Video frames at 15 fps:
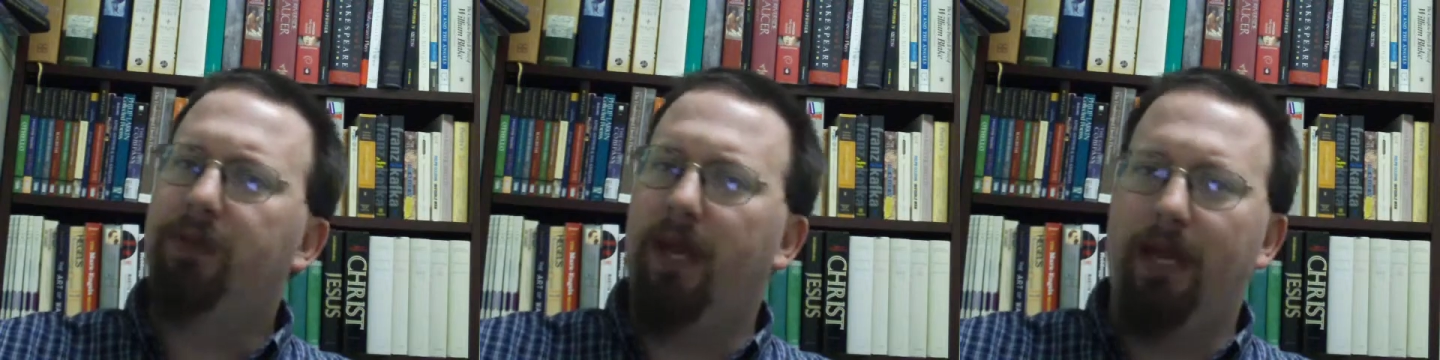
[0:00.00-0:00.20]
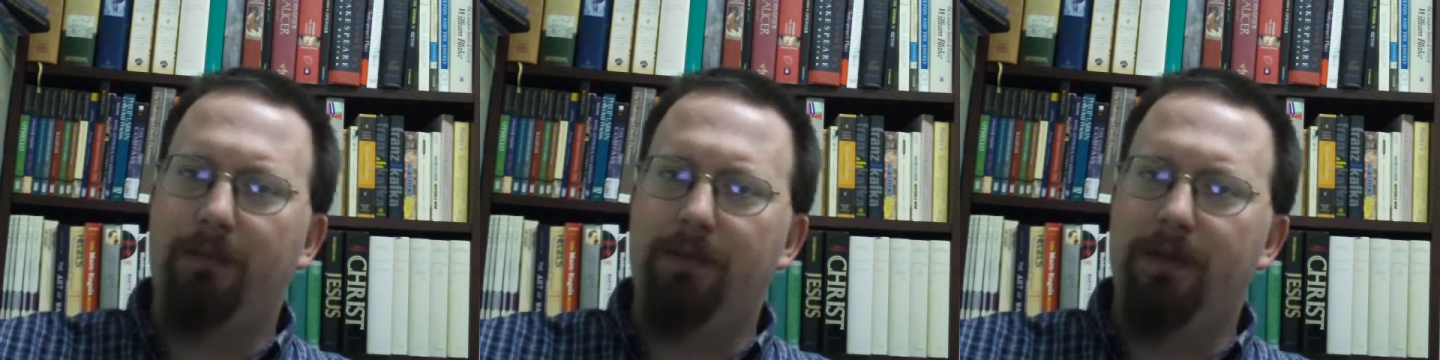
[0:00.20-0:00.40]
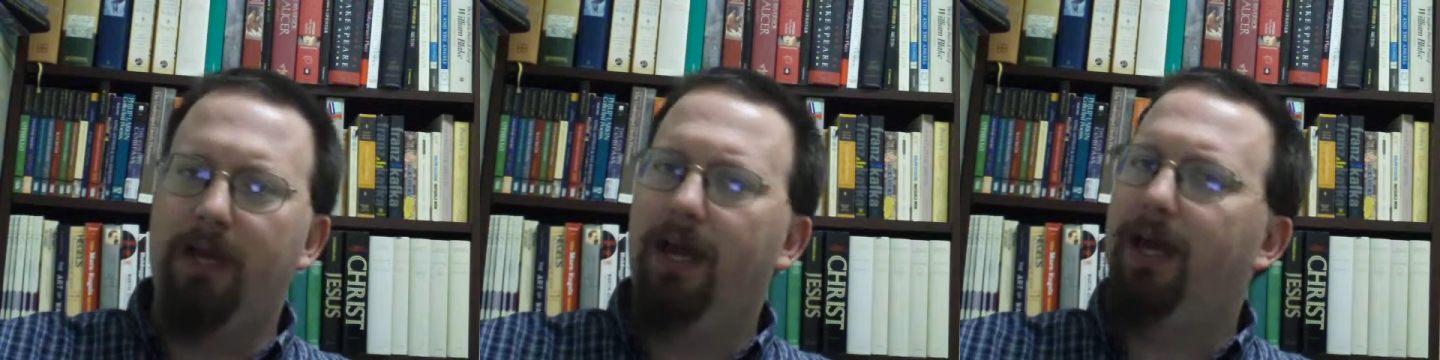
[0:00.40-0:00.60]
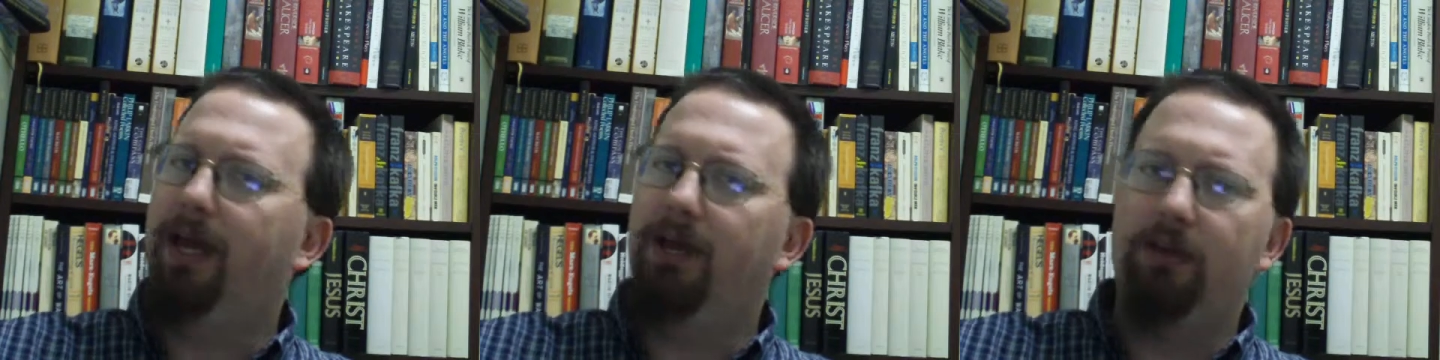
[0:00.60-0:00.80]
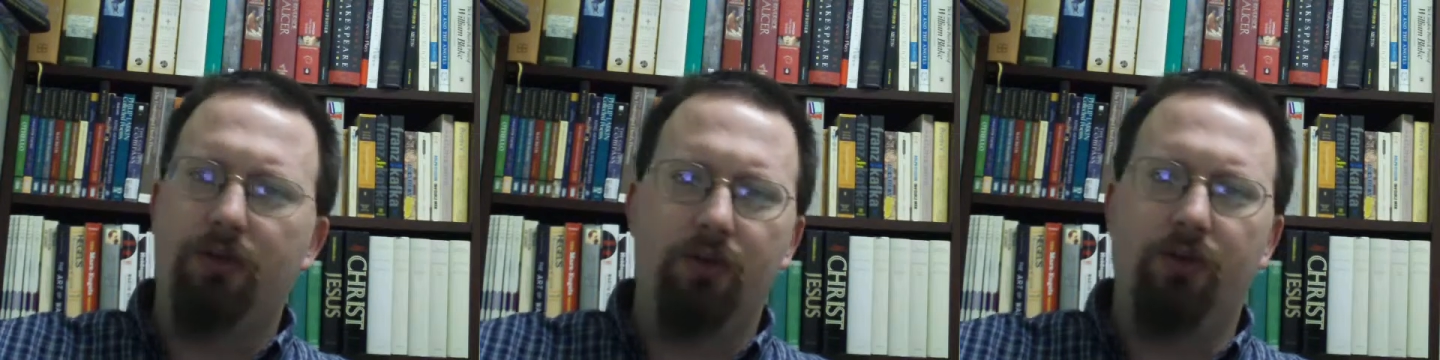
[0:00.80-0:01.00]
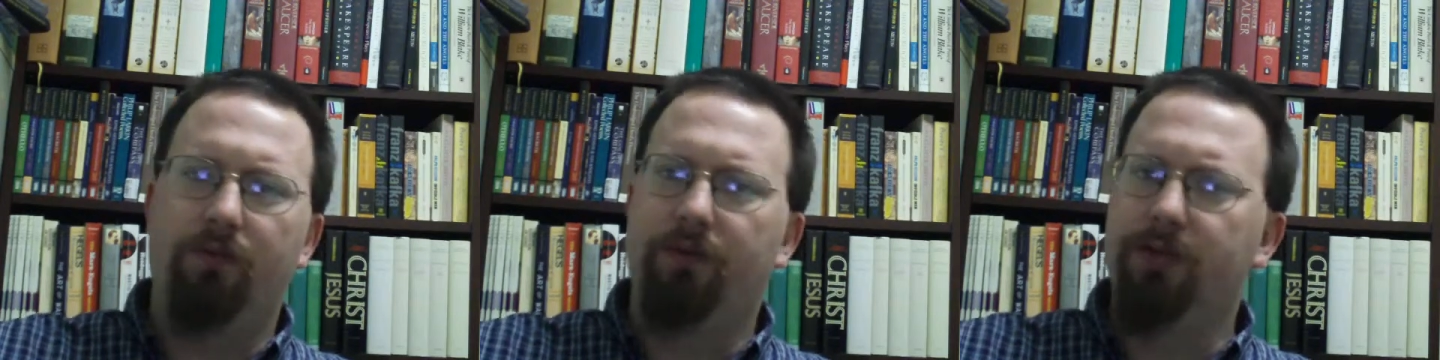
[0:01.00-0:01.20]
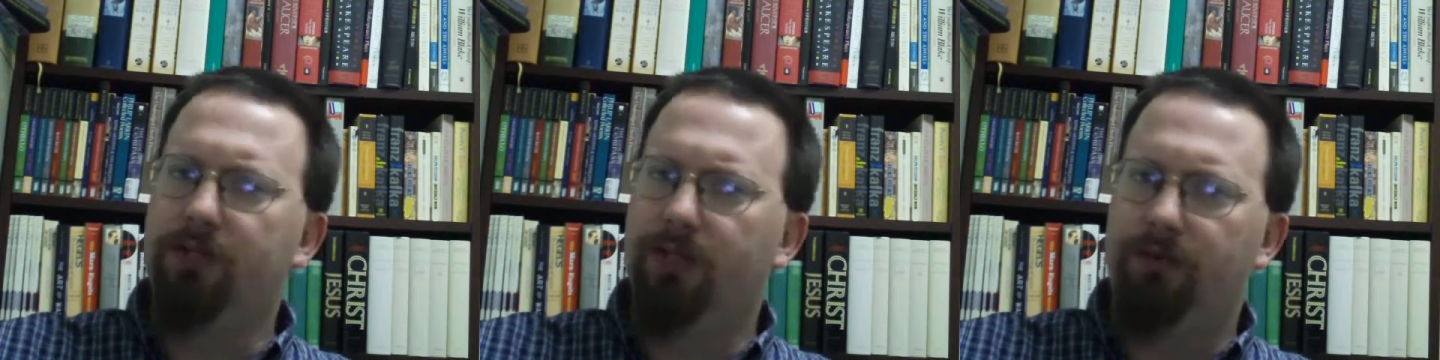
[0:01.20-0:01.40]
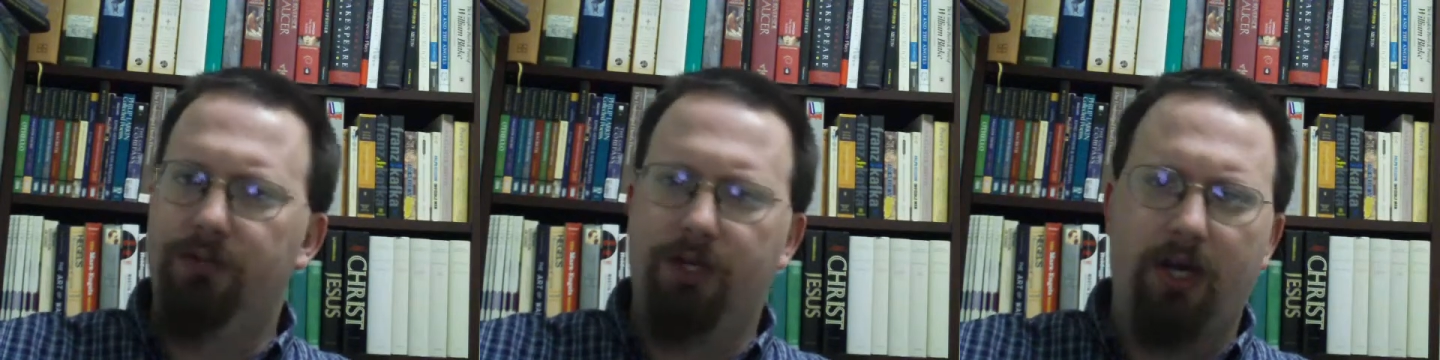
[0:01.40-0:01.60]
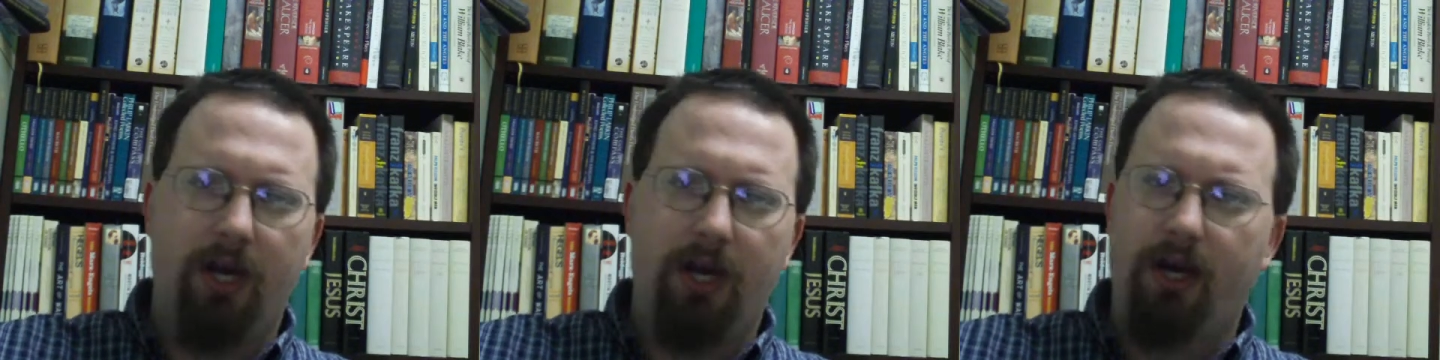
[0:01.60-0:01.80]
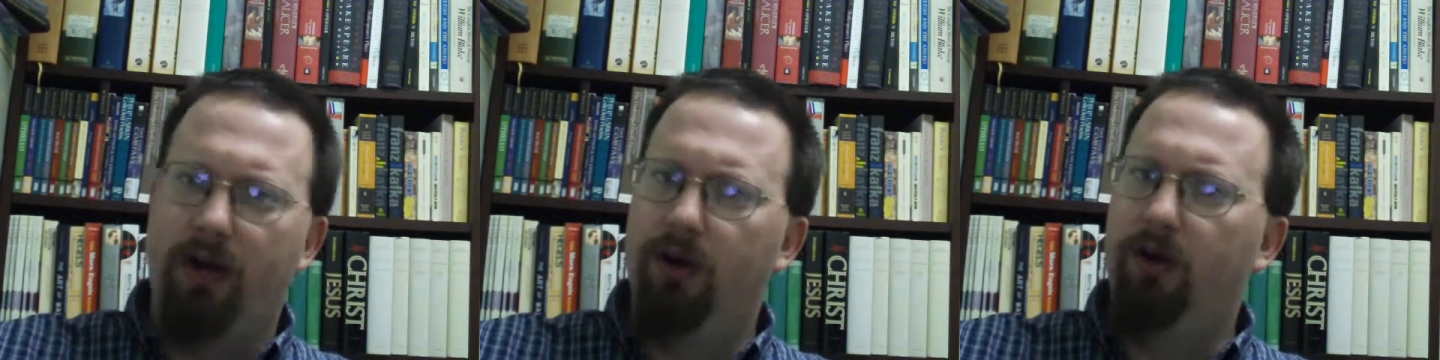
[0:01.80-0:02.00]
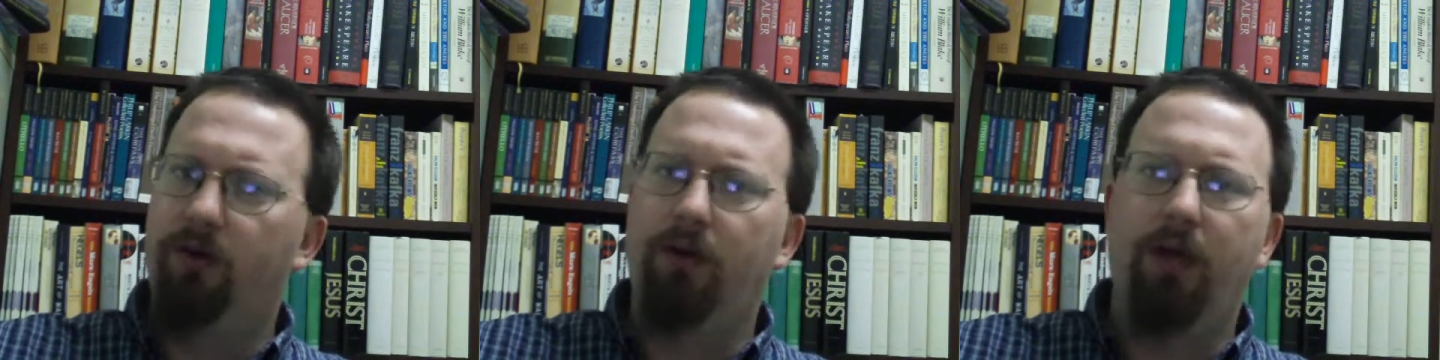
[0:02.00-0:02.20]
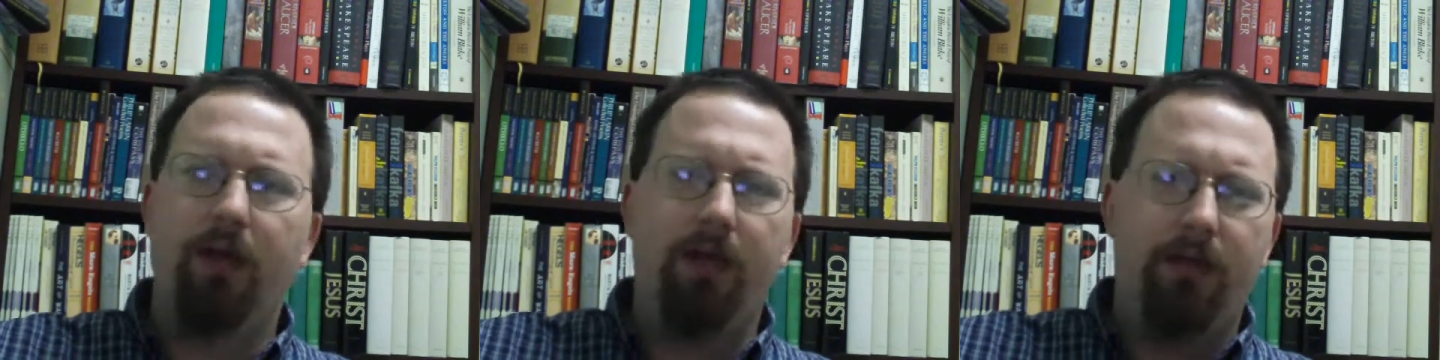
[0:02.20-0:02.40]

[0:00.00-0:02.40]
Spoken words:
APA, University of Chicago,